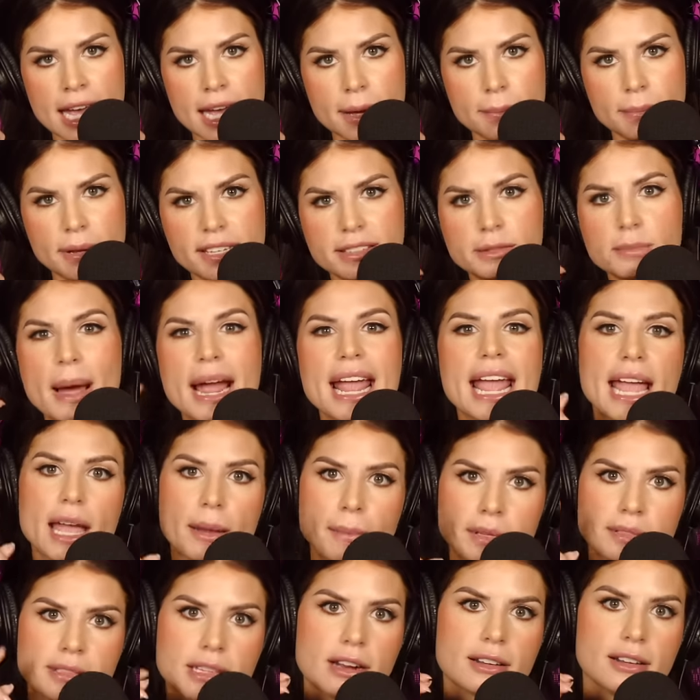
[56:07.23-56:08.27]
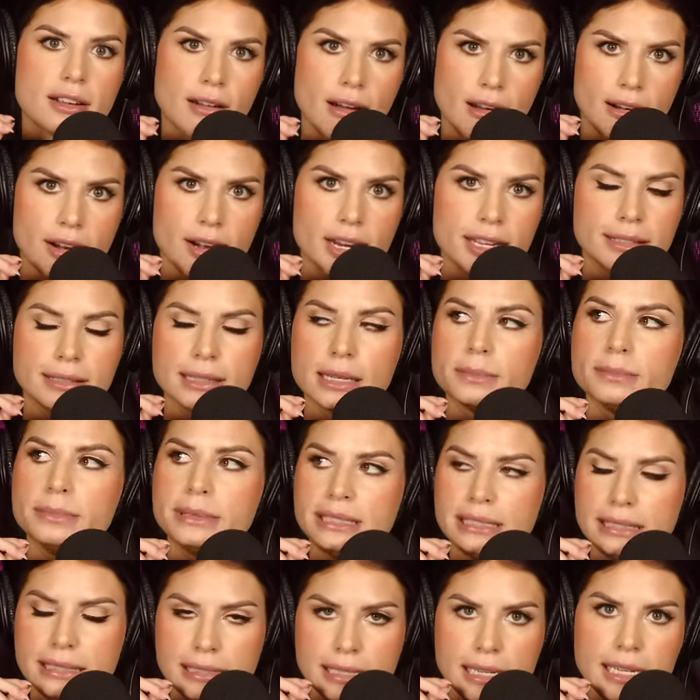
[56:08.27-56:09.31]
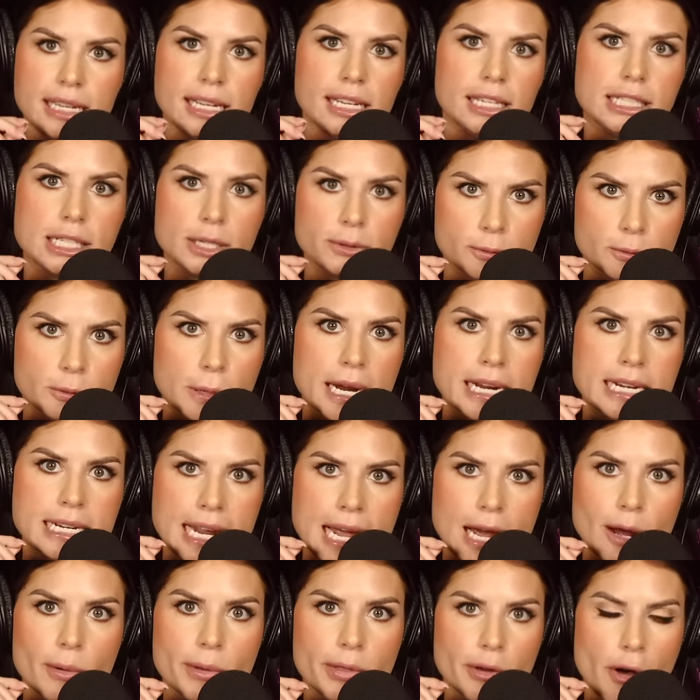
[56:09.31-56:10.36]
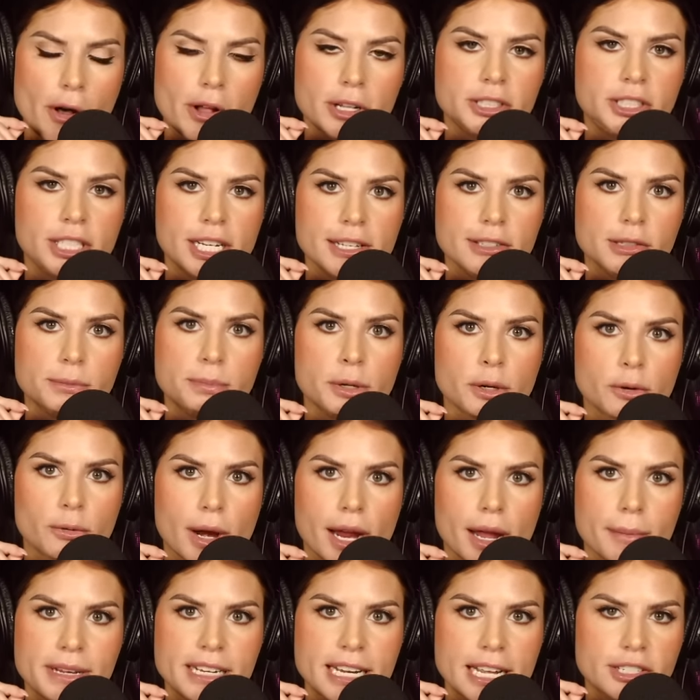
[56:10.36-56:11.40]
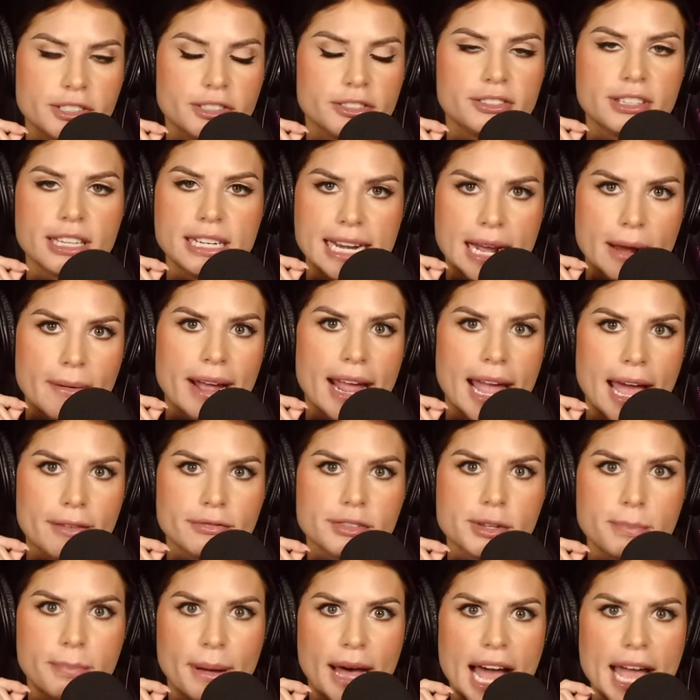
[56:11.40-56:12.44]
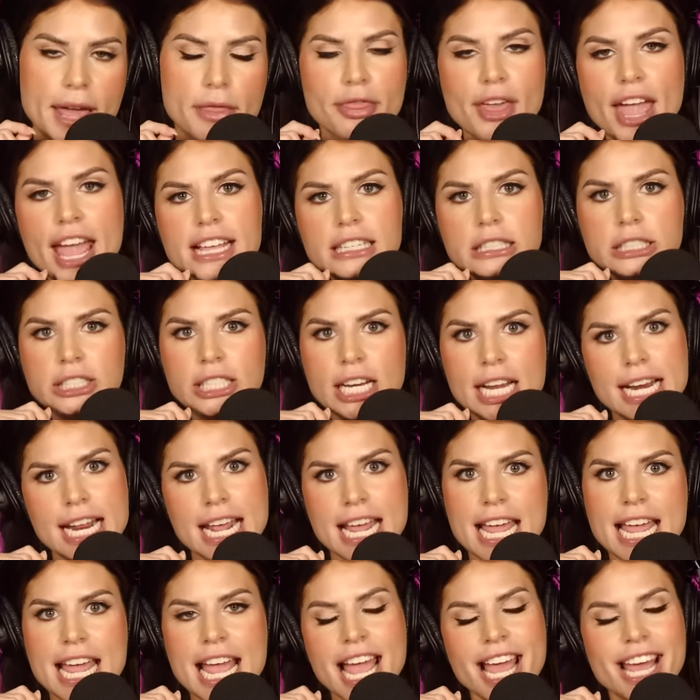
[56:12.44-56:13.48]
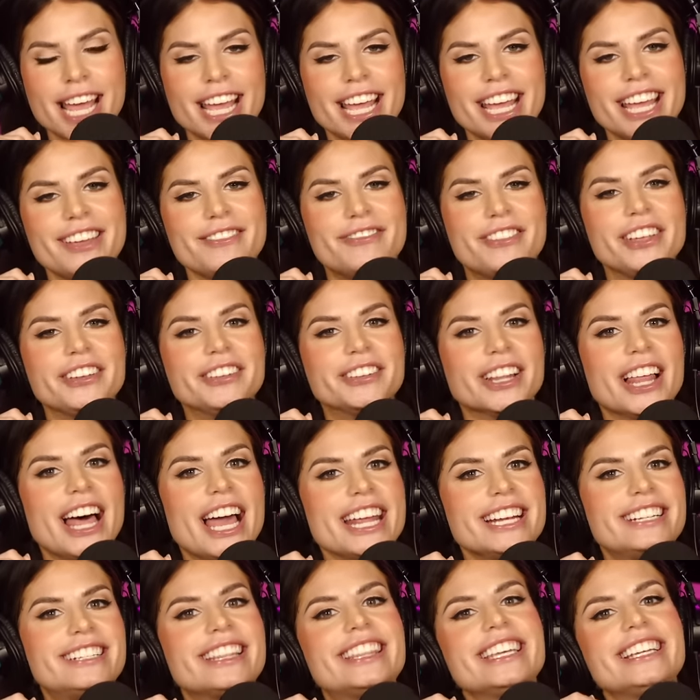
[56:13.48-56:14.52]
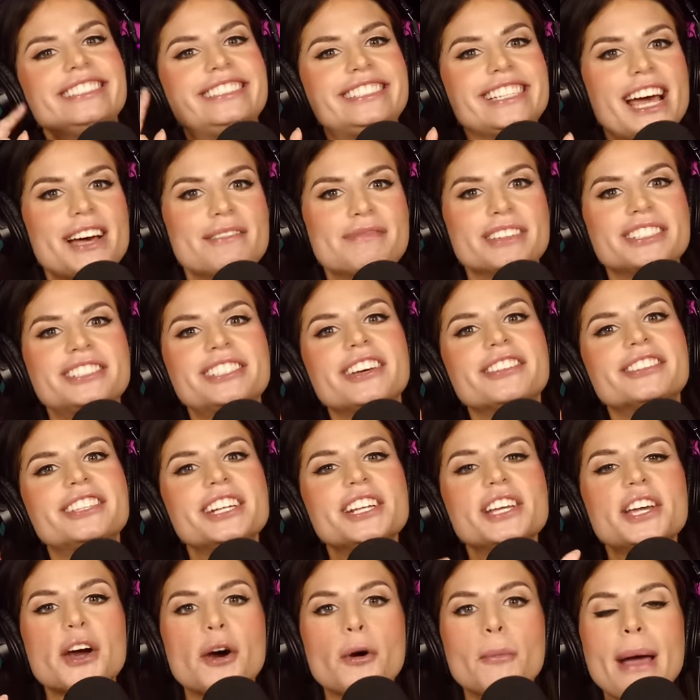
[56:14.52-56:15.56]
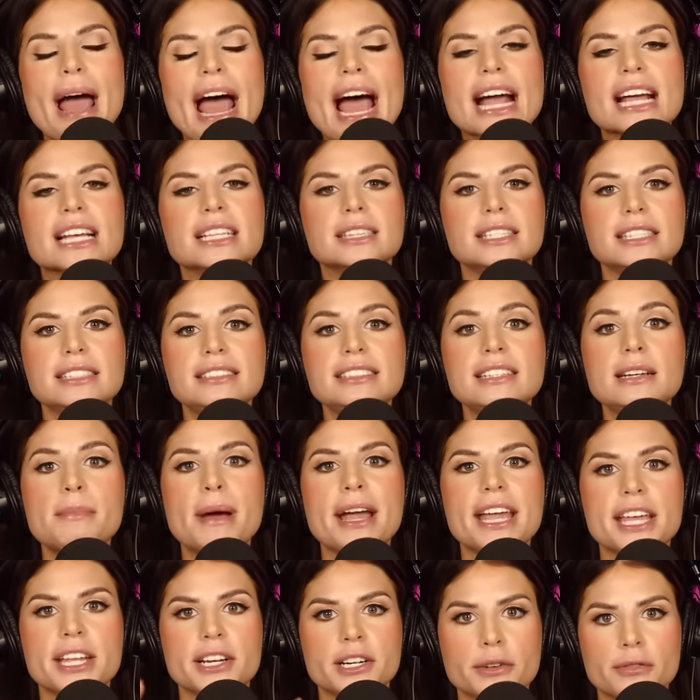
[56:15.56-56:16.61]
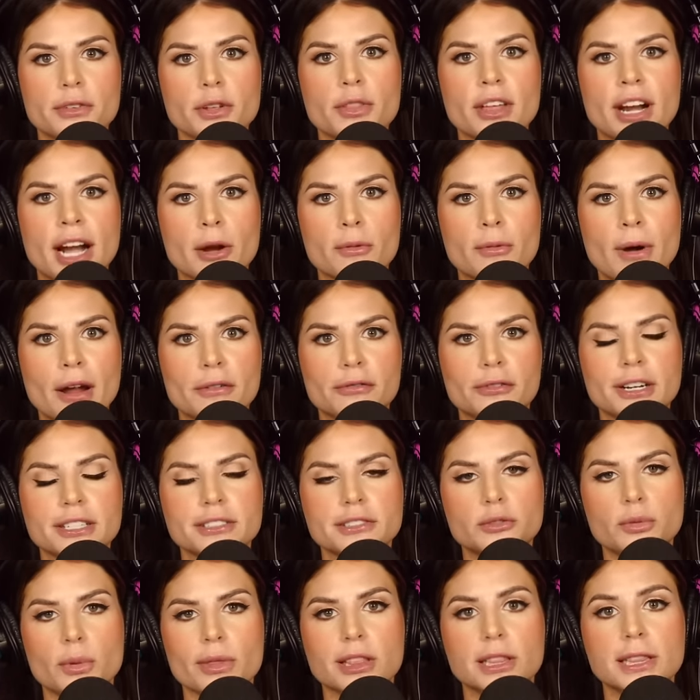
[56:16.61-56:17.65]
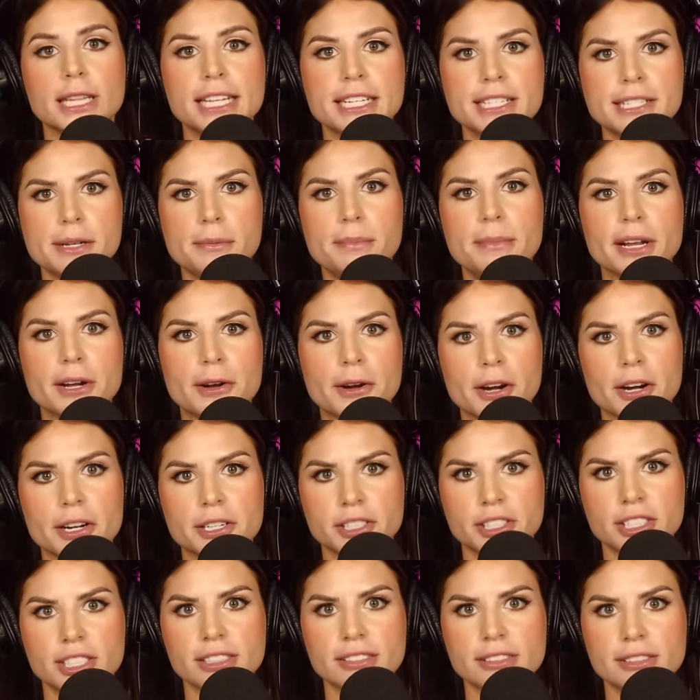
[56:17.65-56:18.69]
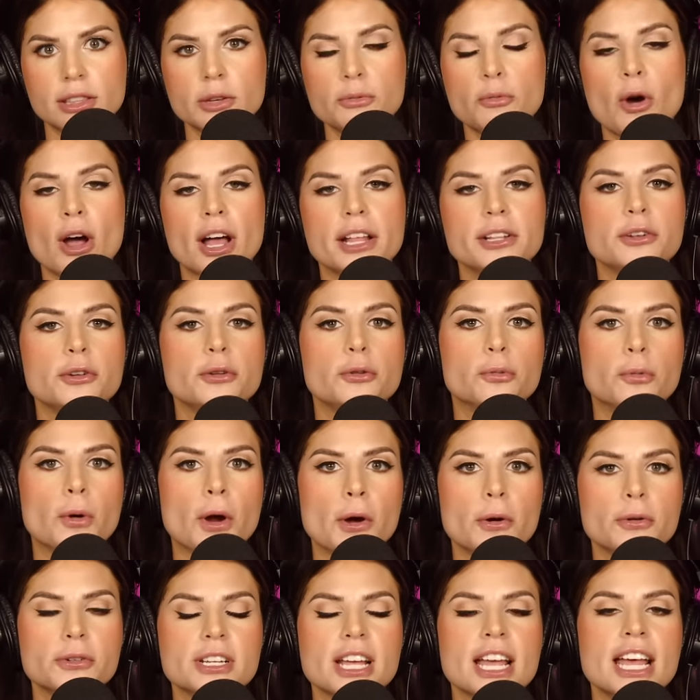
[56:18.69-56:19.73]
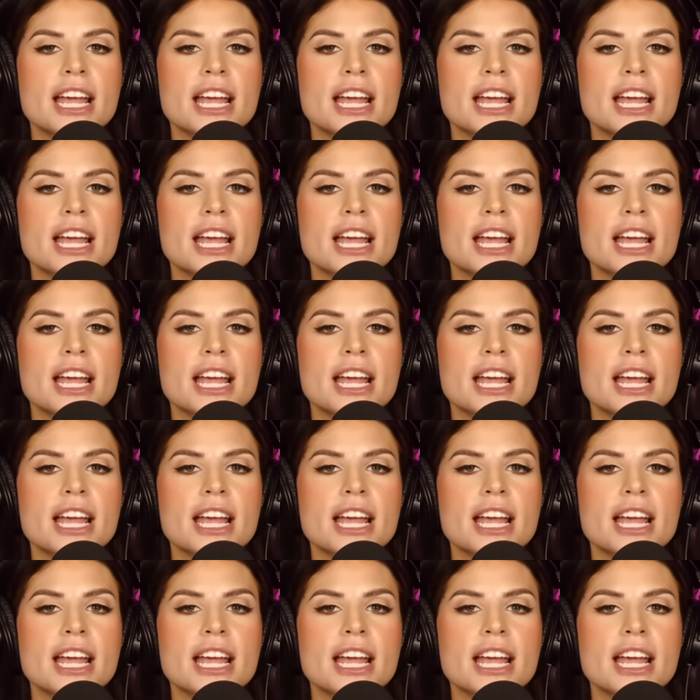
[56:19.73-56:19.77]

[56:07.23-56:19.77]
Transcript: because my Amazon cart is obscene right now with all Ginny's book recommendations that now I have to buy. Thanks, Ginny! If you liked this episode, then go back, listen to my interview that I referenced with Linda McGurk. She's the one who wrote